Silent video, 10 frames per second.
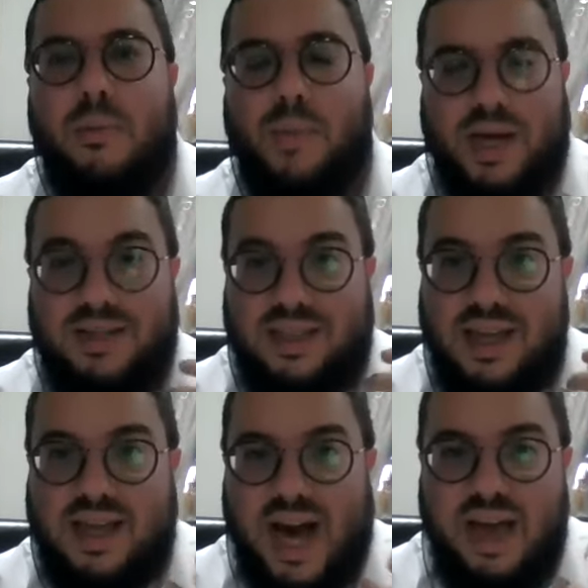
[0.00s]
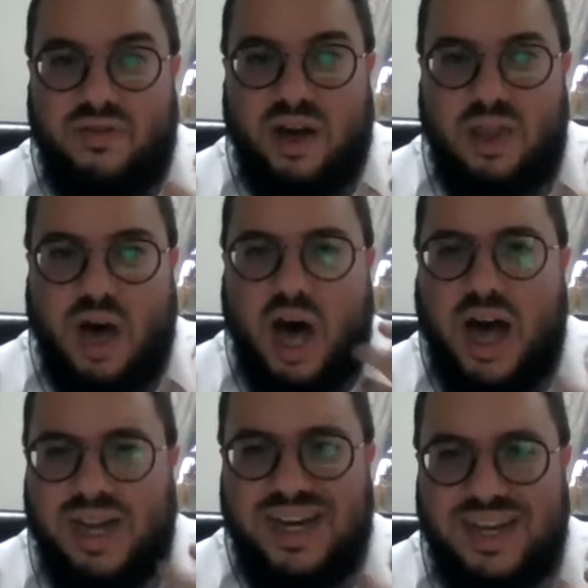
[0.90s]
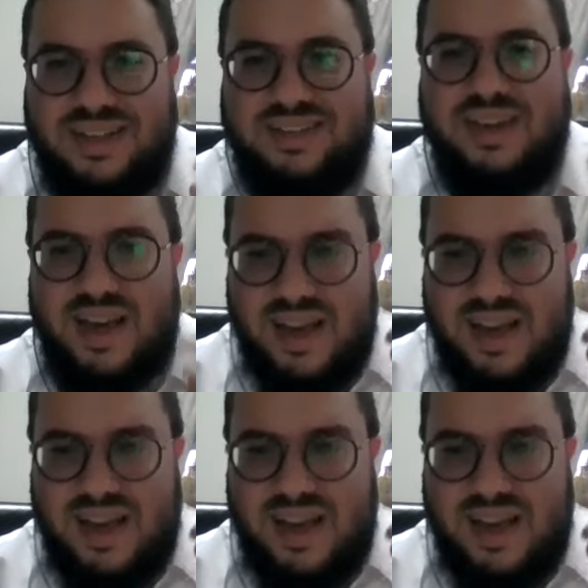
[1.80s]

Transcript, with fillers: Because the Gaiva, the haughtiness,